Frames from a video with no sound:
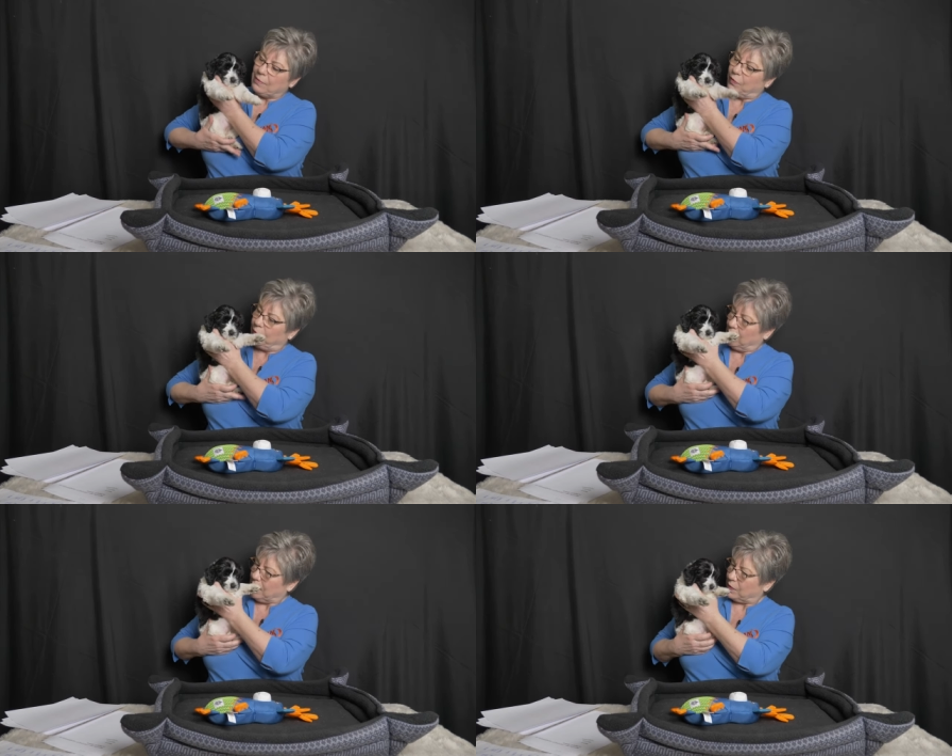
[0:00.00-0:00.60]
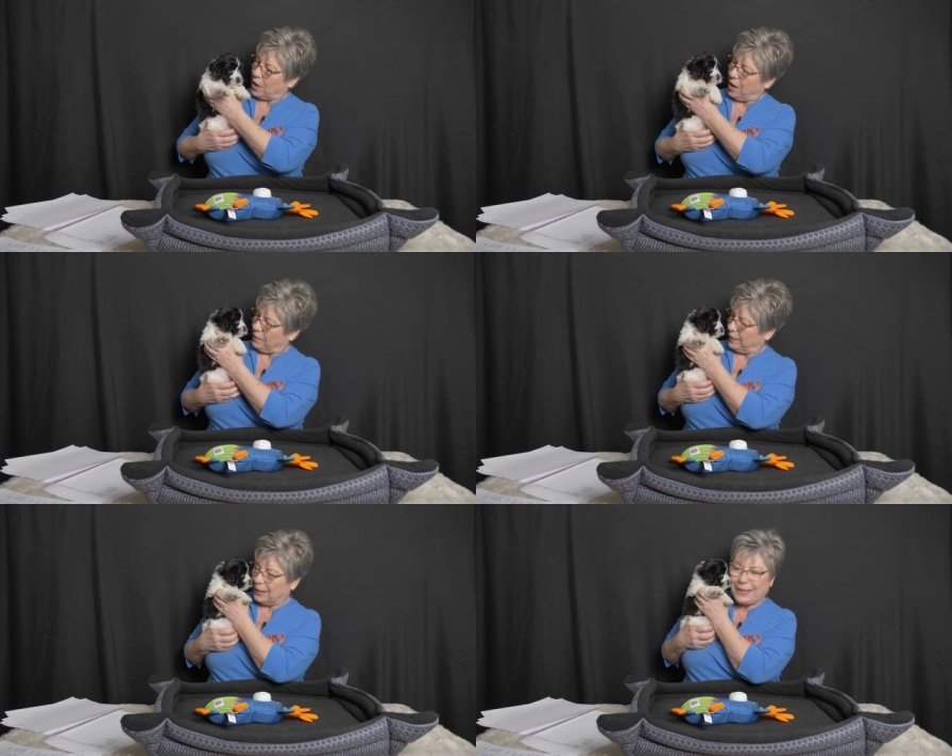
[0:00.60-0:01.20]
full of
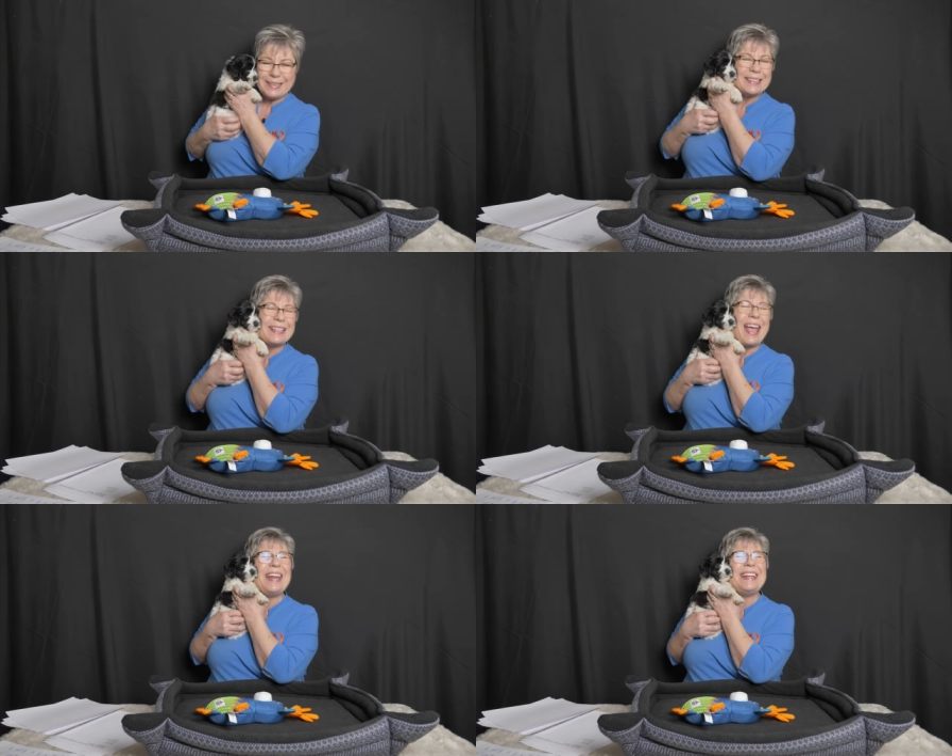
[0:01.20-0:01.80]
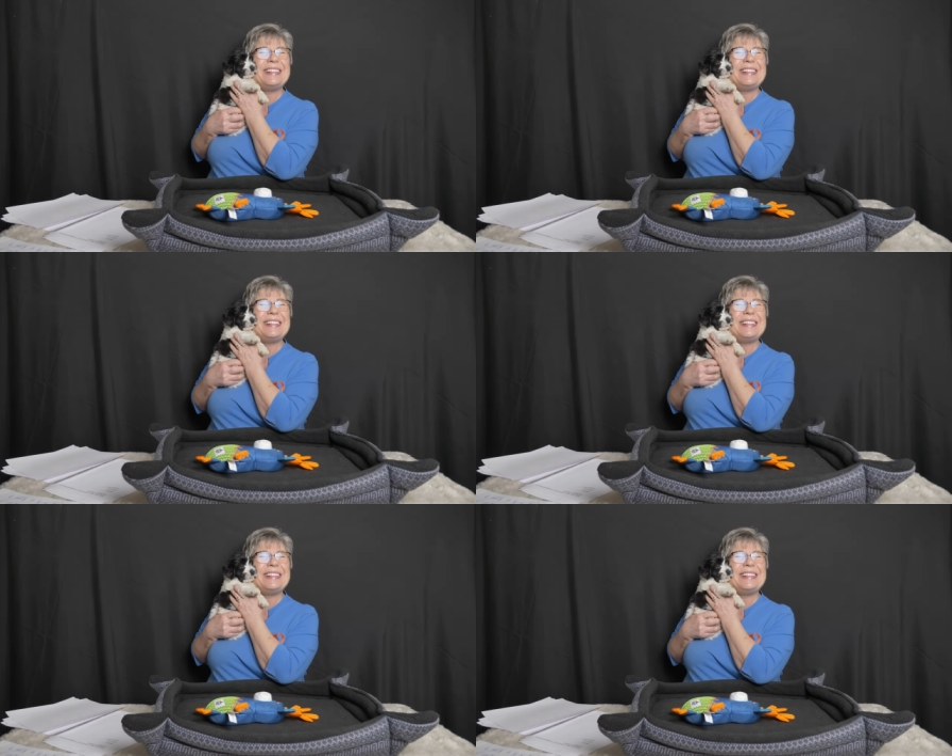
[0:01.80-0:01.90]
confidence and